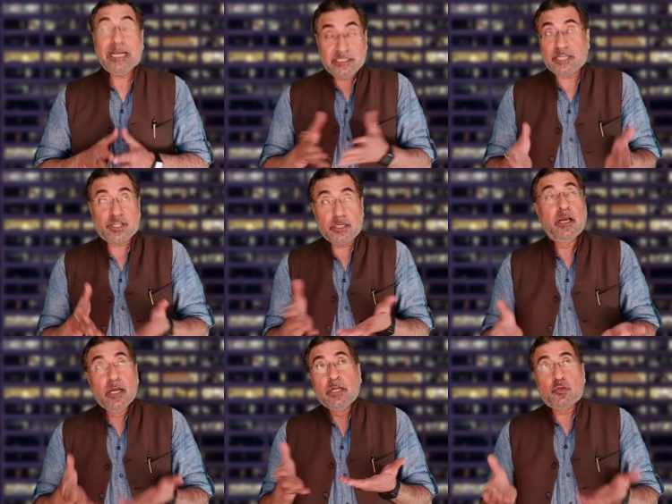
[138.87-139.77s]
And
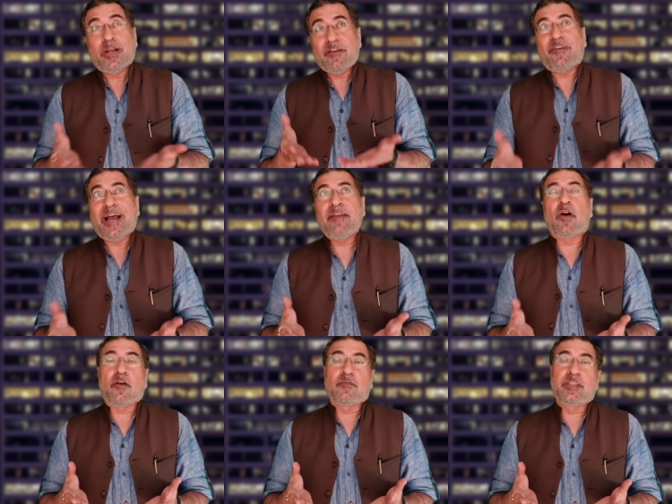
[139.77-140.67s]
Section
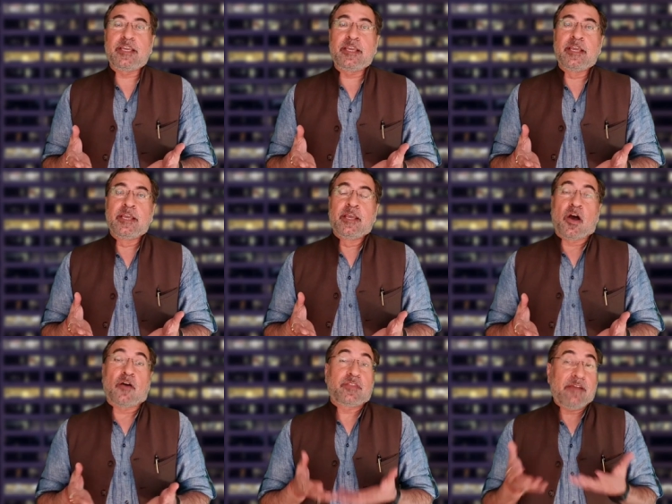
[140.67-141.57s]
25 of
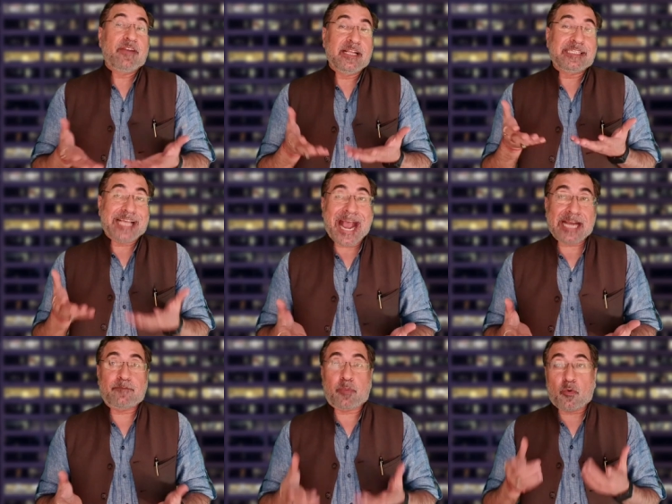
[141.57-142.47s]
the Evidence
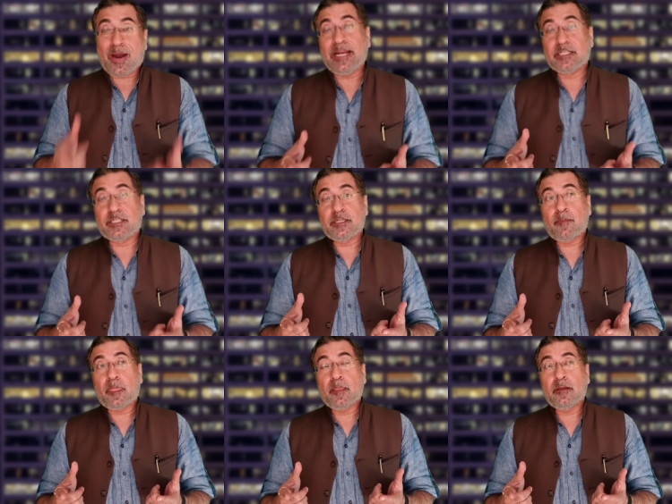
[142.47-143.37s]
Act
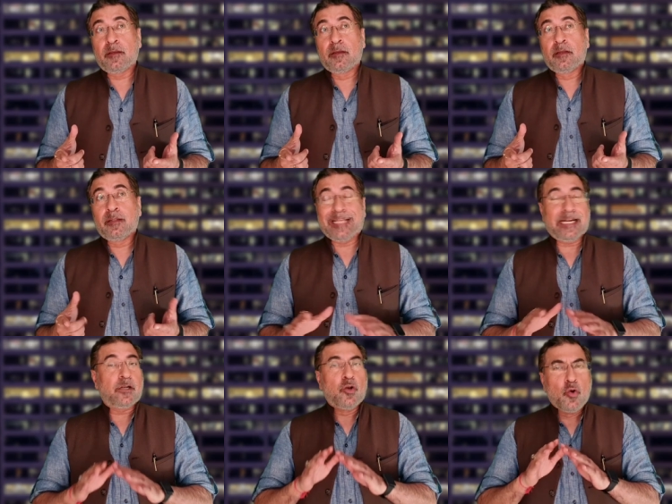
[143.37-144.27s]
provides
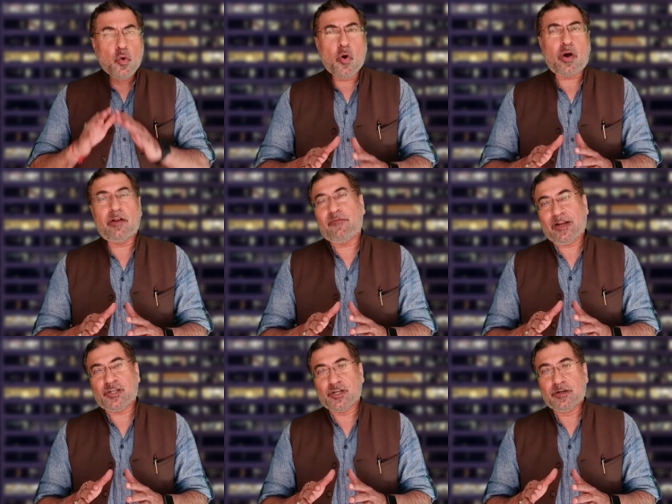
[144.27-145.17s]
that no
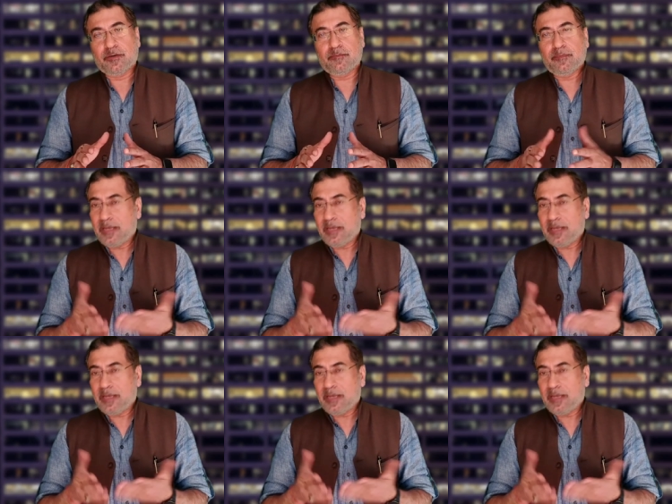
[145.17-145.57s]
confession,